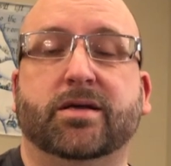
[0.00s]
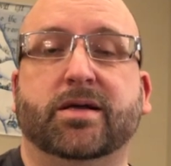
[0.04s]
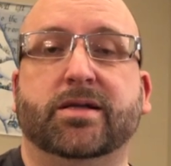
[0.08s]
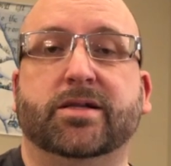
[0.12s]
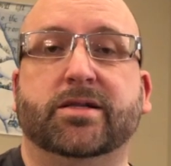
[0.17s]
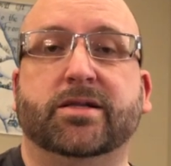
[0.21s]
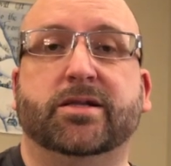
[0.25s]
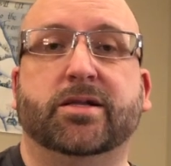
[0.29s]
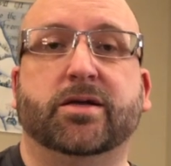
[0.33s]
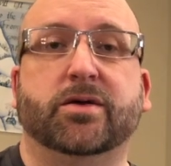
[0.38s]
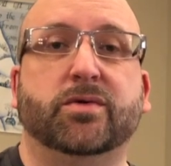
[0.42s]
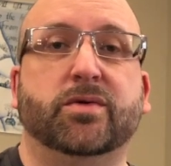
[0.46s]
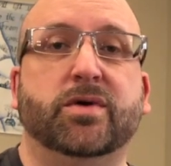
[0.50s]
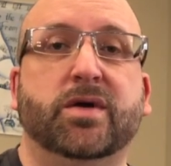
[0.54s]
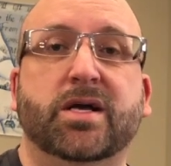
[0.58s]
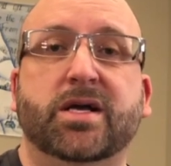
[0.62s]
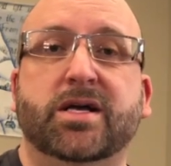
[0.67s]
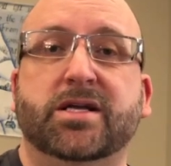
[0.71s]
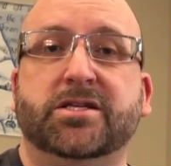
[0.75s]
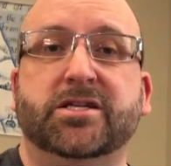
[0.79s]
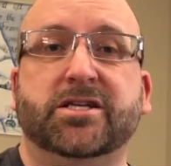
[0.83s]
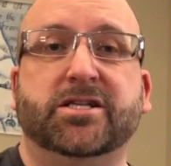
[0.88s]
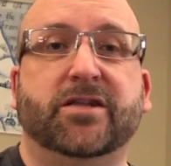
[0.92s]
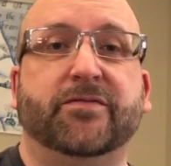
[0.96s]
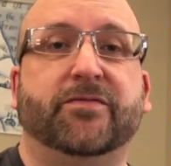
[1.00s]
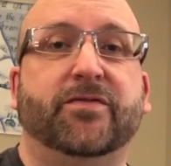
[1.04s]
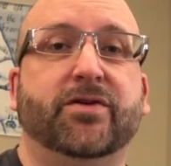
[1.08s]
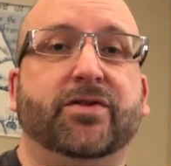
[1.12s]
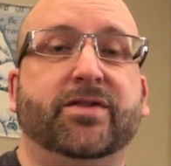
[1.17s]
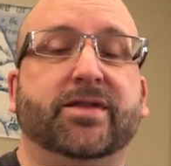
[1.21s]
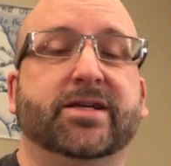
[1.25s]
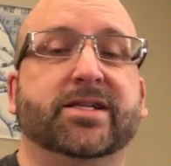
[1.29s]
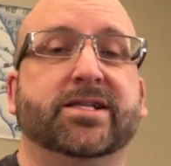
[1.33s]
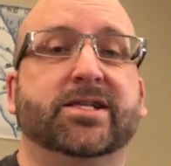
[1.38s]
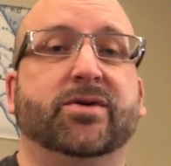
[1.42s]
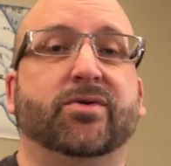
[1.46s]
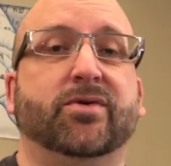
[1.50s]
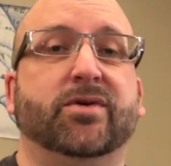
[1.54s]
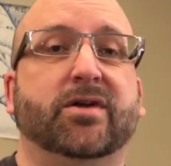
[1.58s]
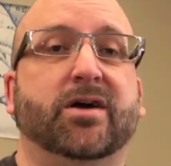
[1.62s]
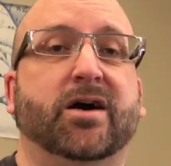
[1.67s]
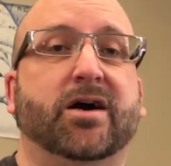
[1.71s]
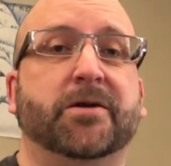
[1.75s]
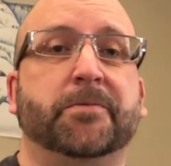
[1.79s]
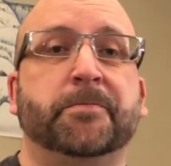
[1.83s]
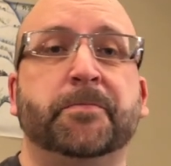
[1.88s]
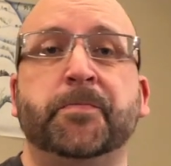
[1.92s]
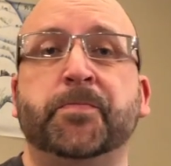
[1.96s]
And so, just a few things going
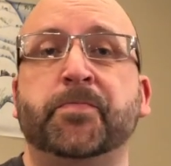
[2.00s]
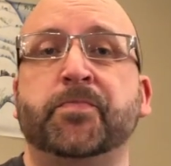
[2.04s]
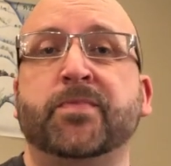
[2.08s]
on.